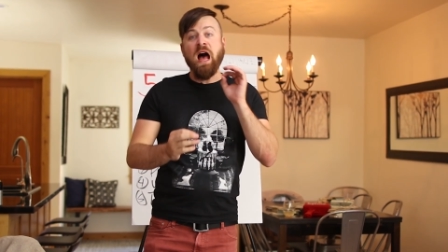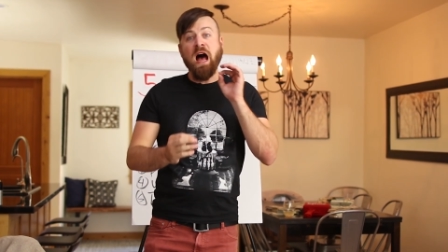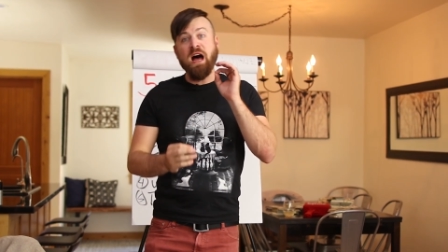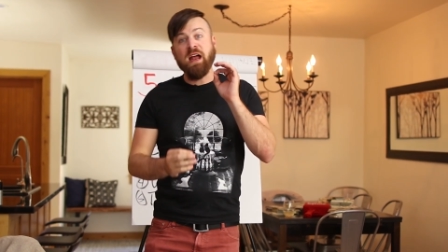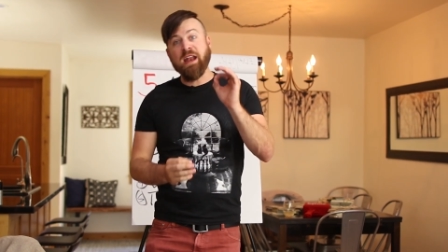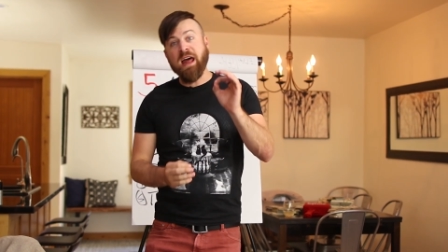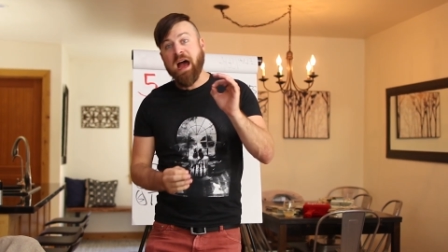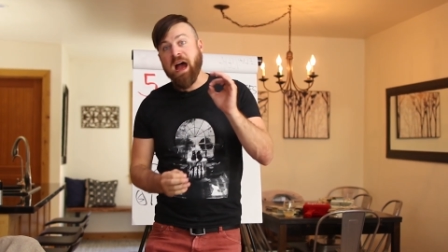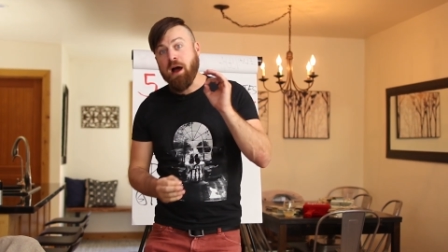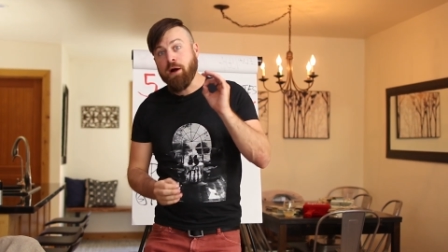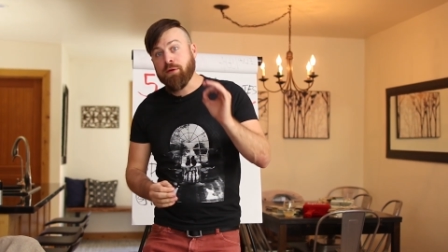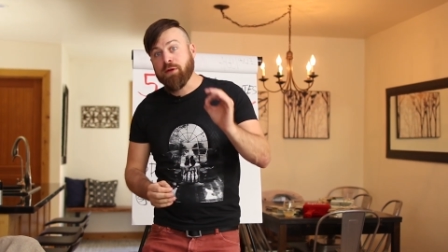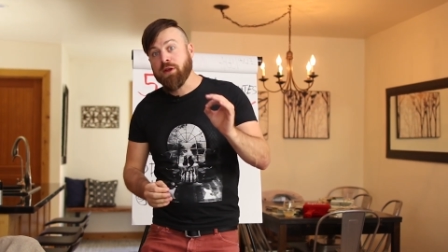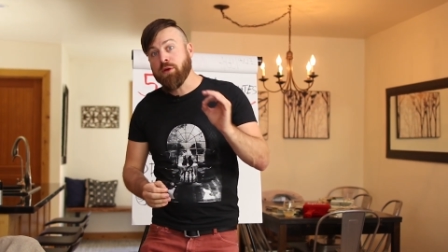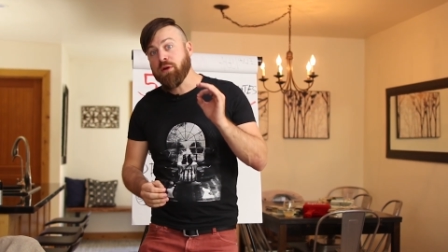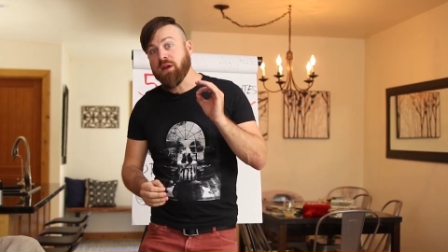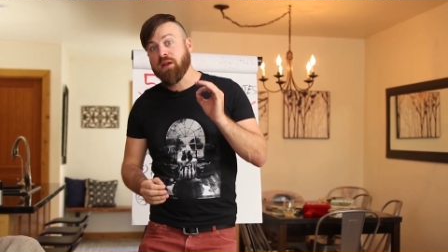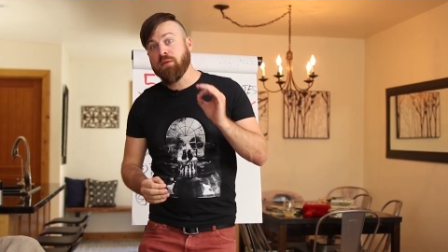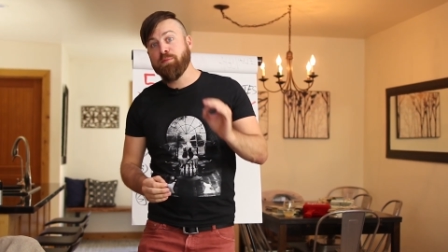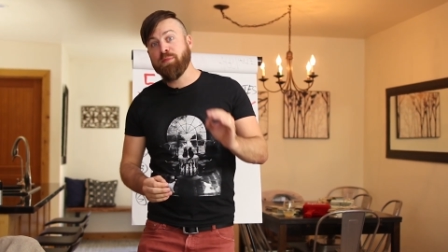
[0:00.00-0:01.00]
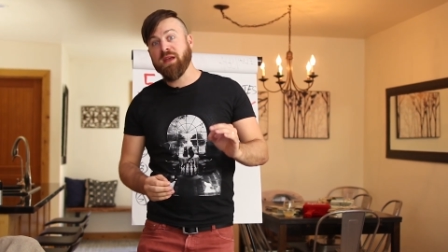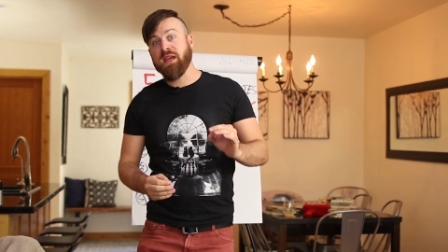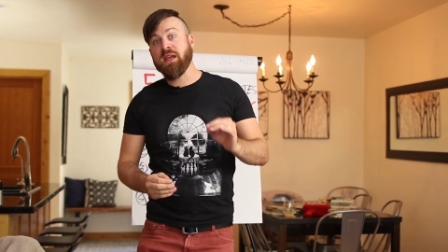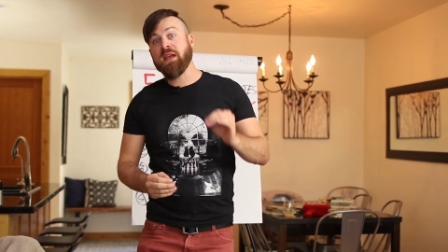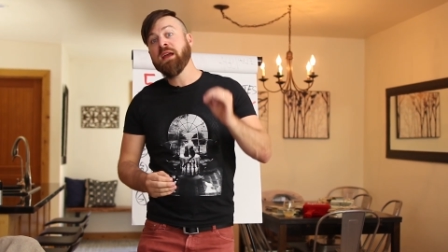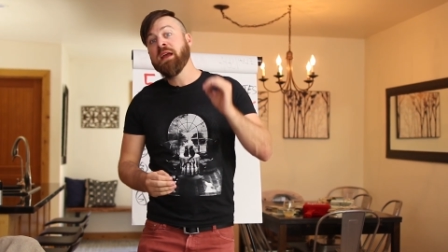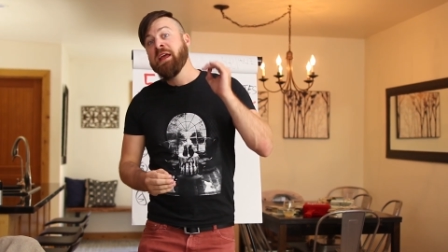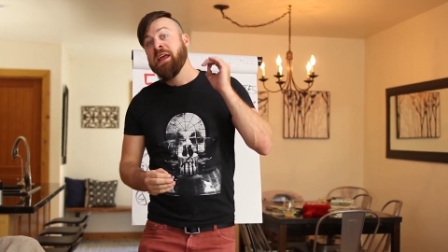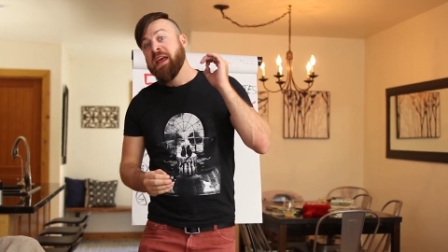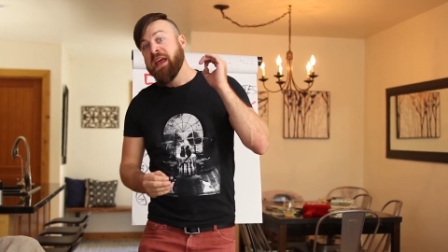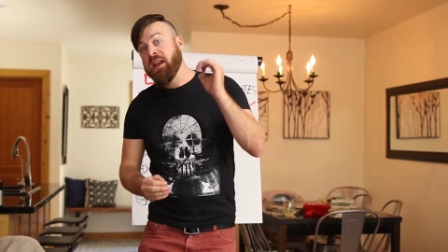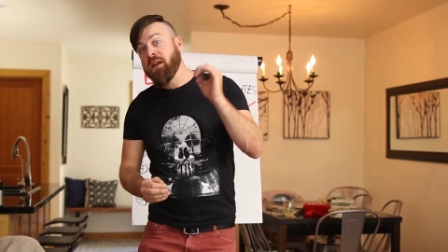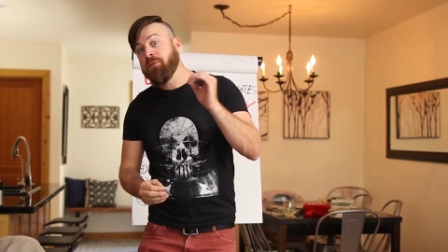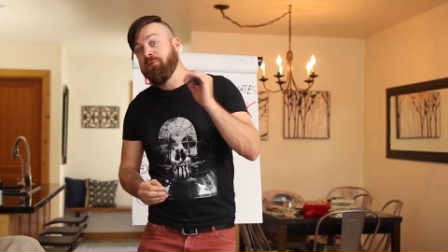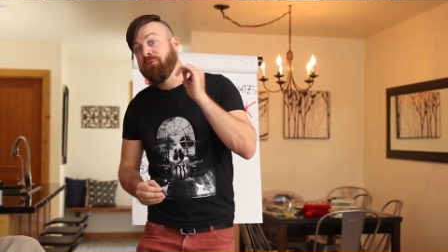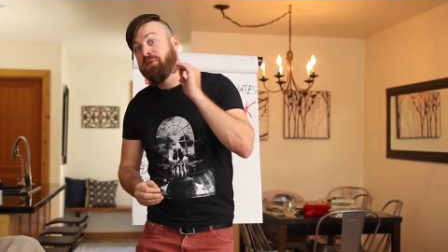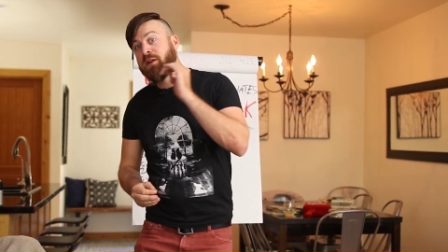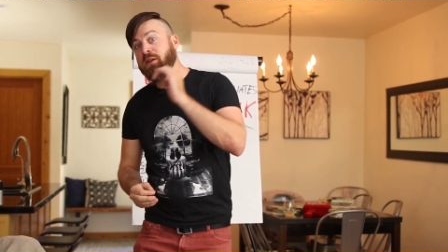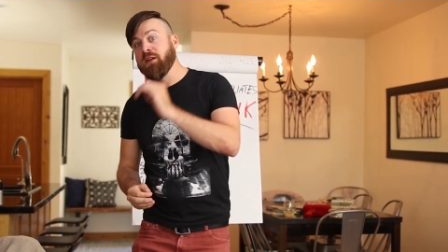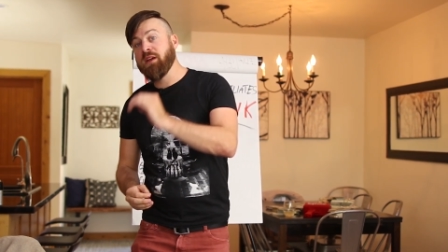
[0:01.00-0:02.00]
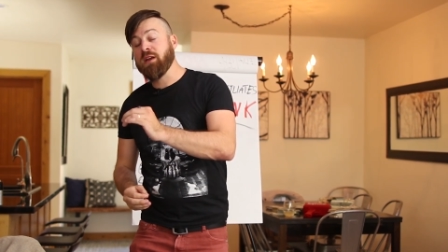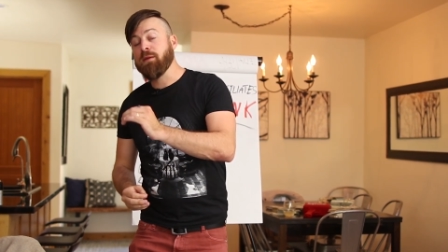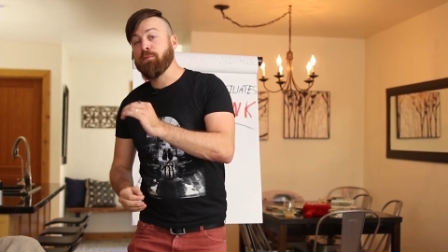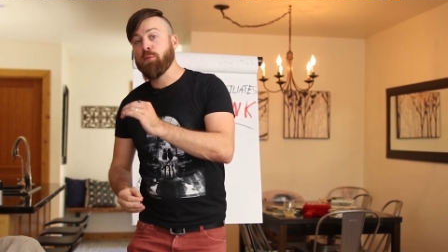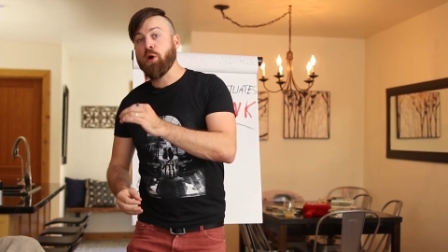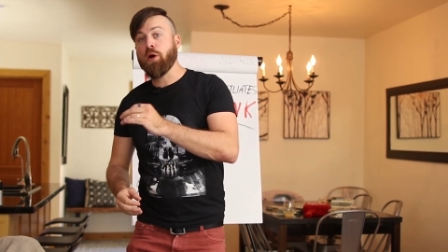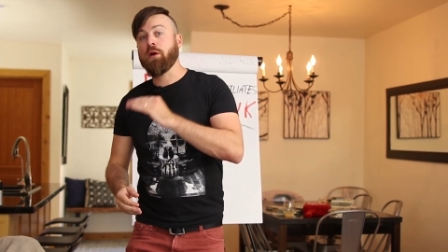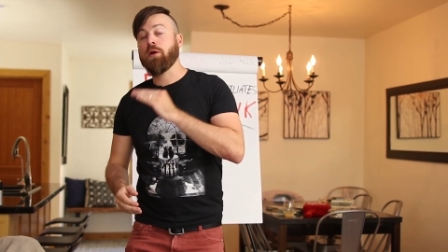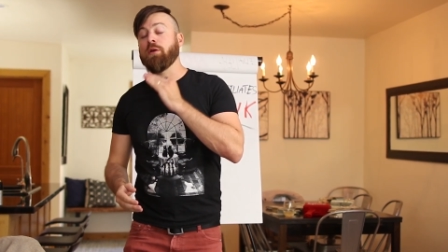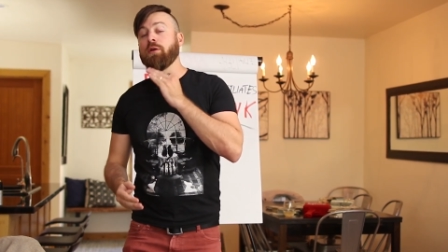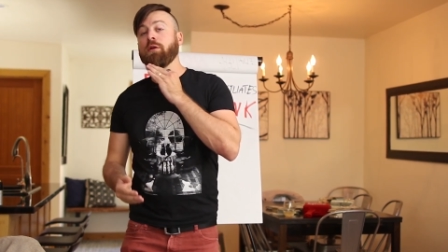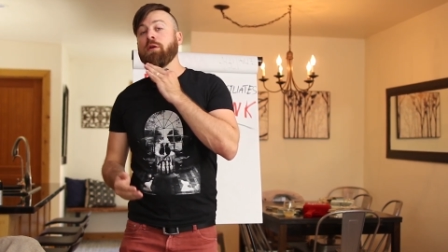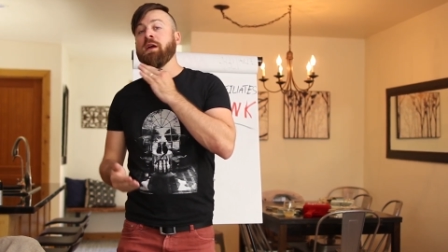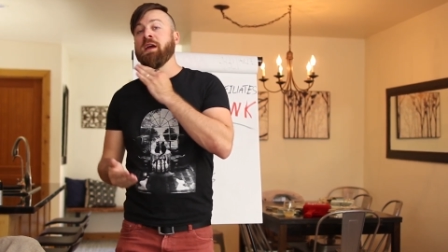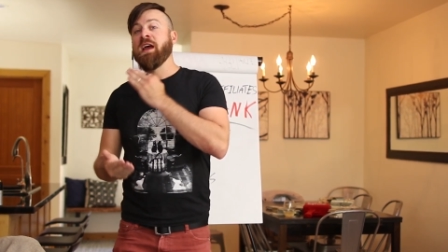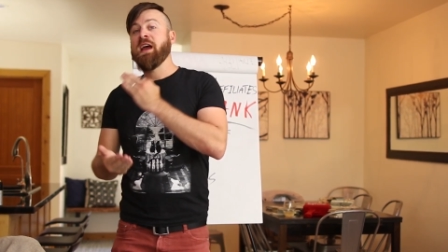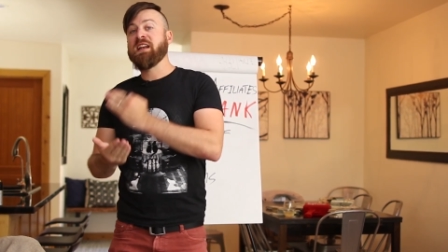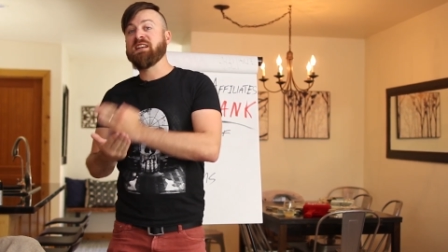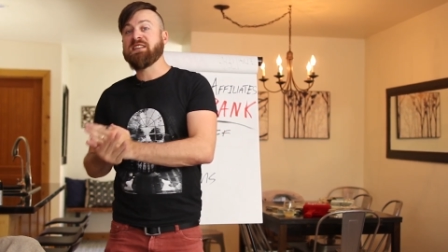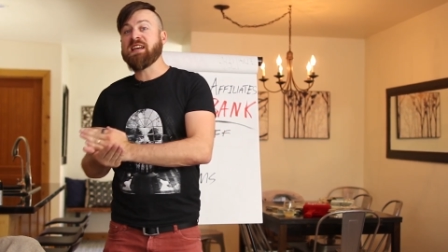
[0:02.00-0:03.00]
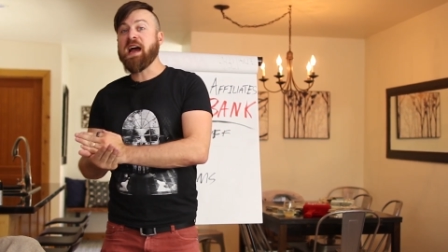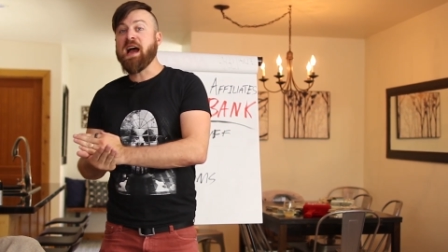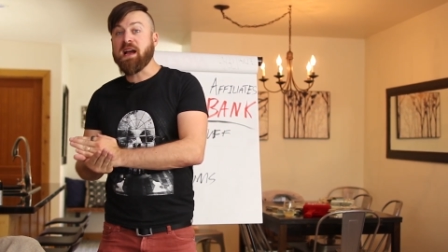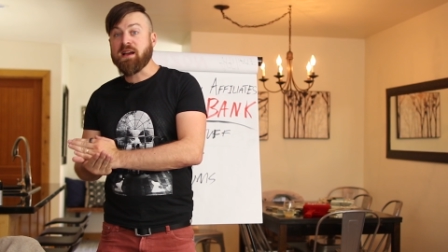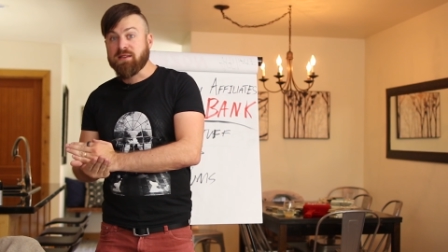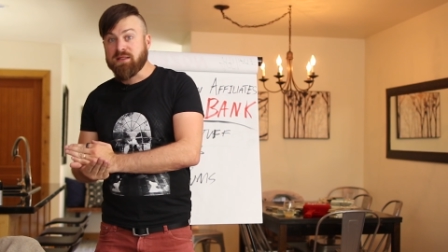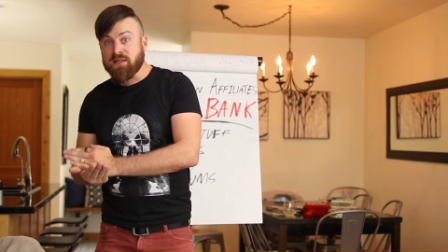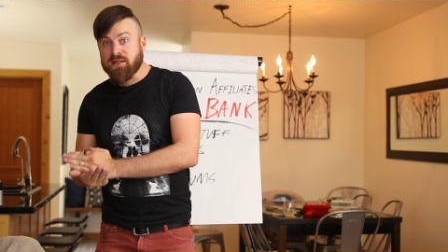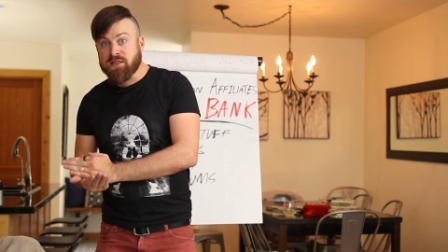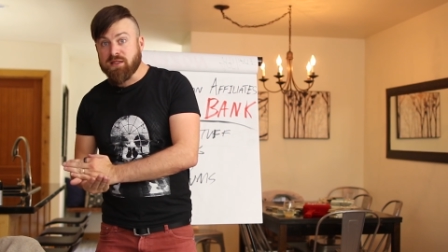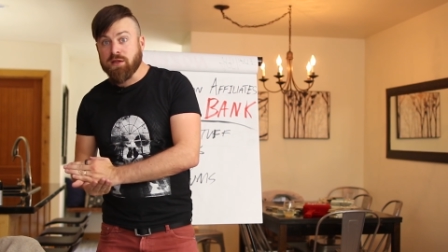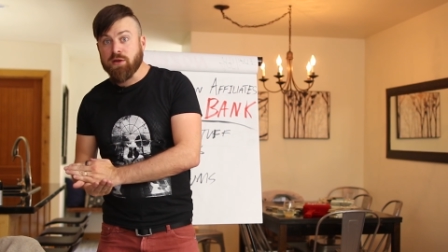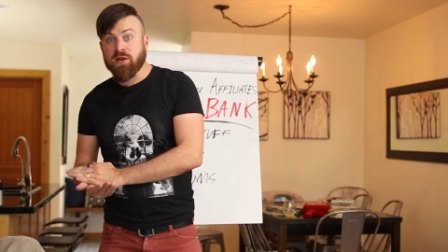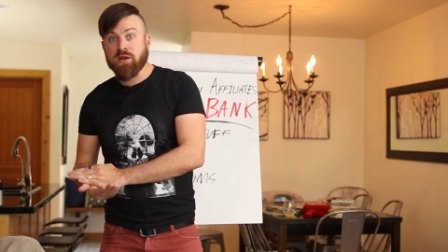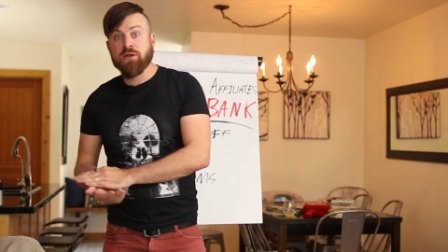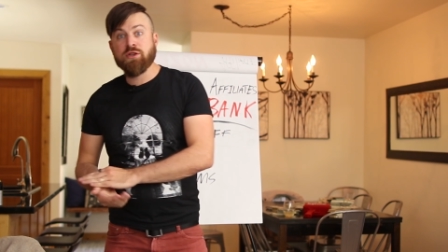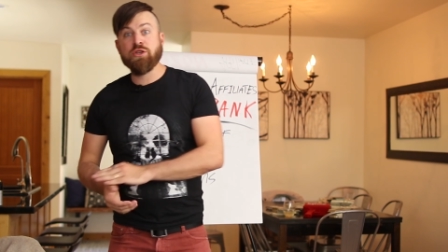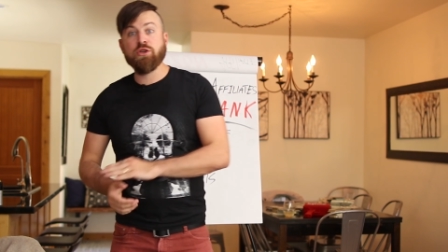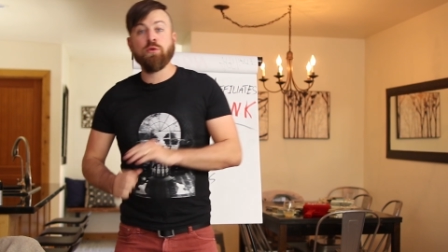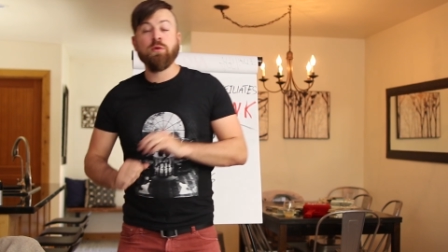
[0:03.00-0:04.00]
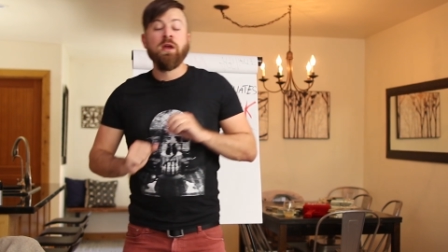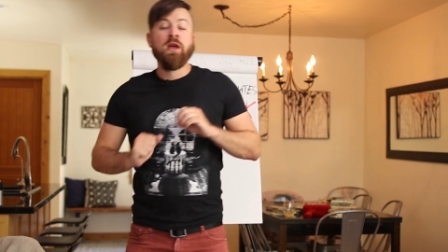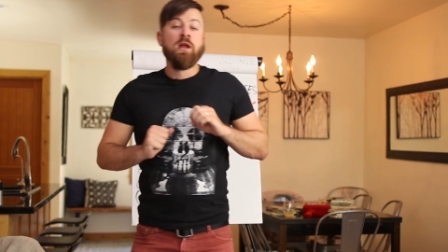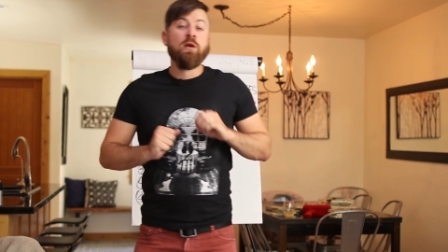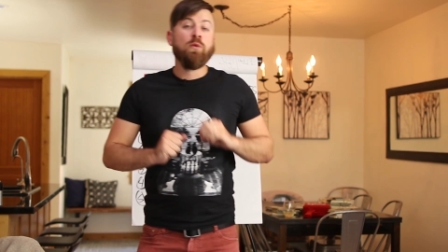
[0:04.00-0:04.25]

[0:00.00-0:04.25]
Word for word: on how you can be an affiliate marketer and tactics you can do,